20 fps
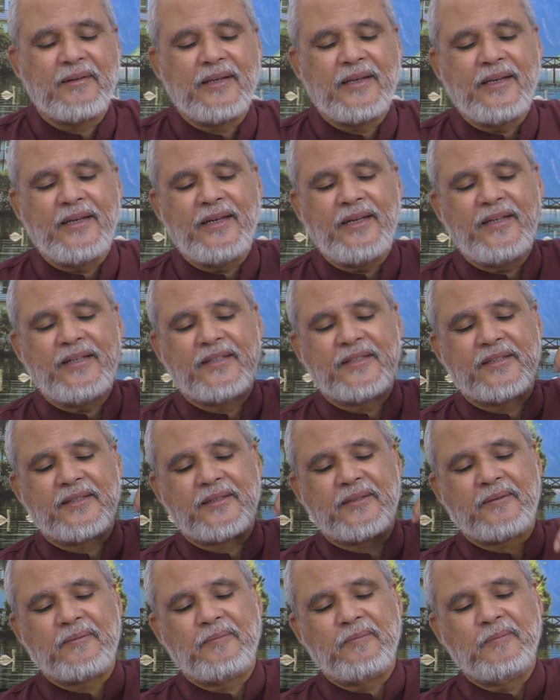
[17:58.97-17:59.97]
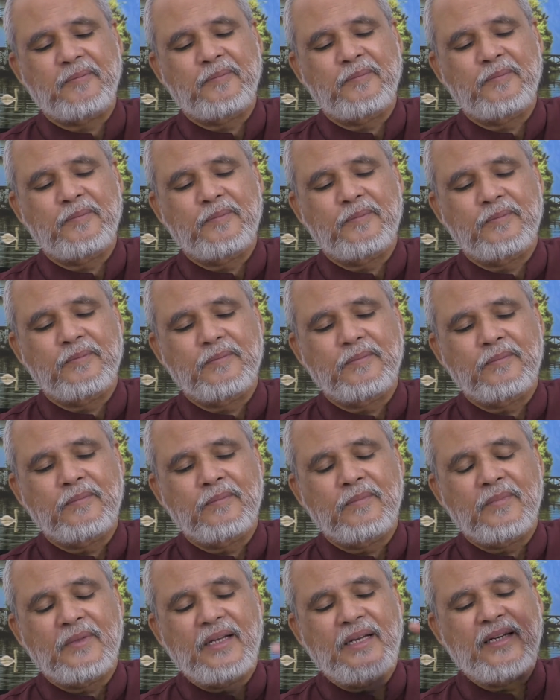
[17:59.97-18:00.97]
eats.
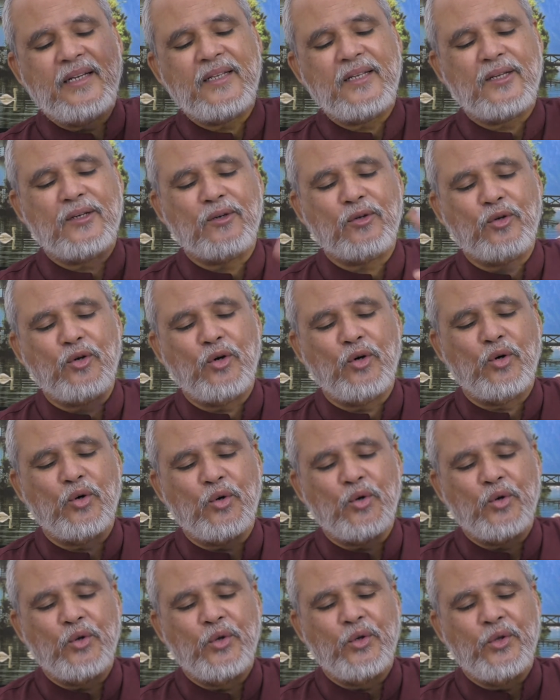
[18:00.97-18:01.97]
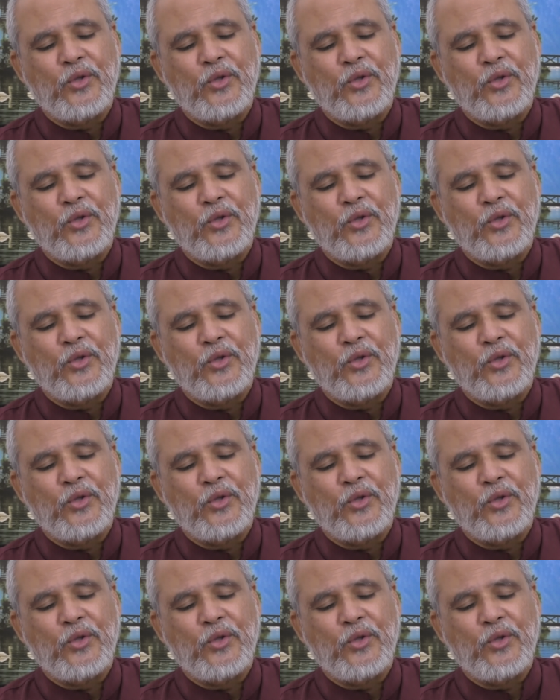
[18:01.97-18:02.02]
It doesn't go.